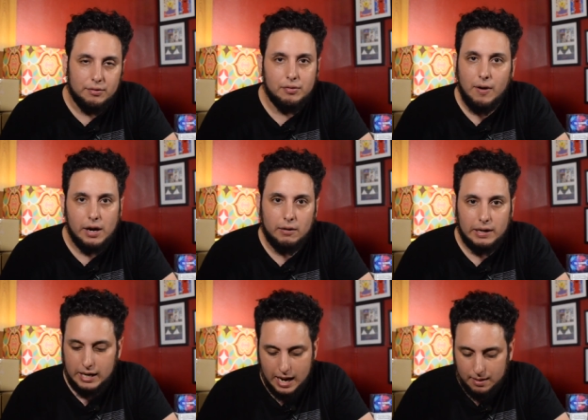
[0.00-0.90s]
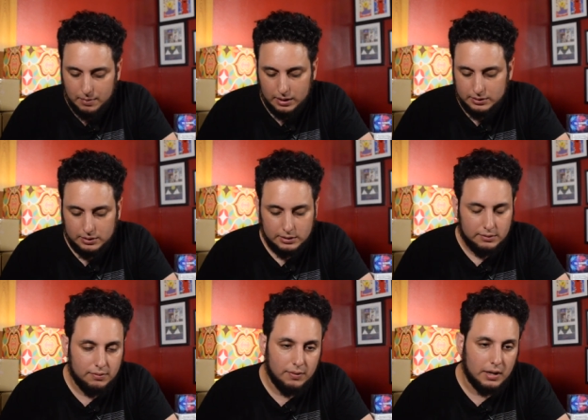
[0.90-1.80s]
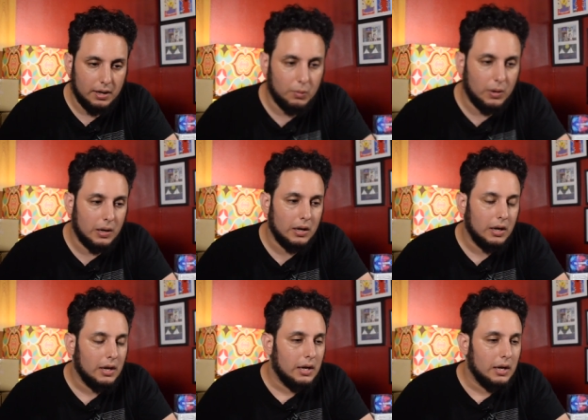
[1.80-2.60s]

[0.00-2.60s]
of firing an atomizer doesn't fucking work.